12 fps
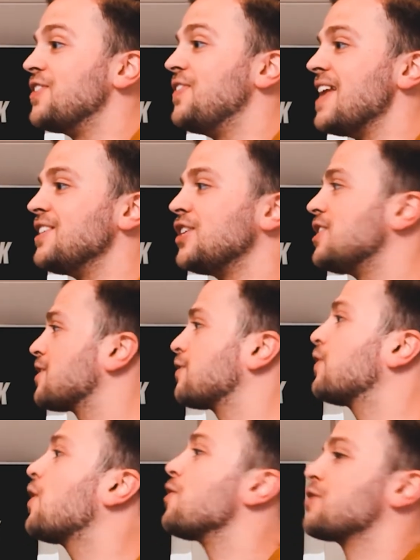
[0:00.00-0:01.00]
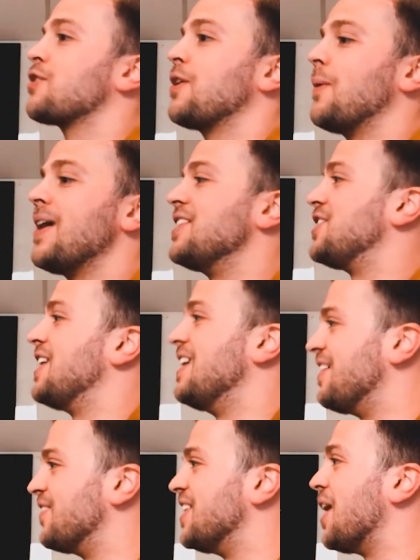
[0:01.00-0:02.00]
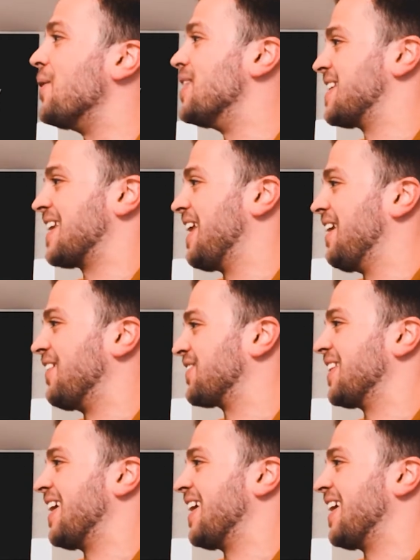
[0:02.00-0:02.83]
and then she just forgot straight away, and she didn't even notice again after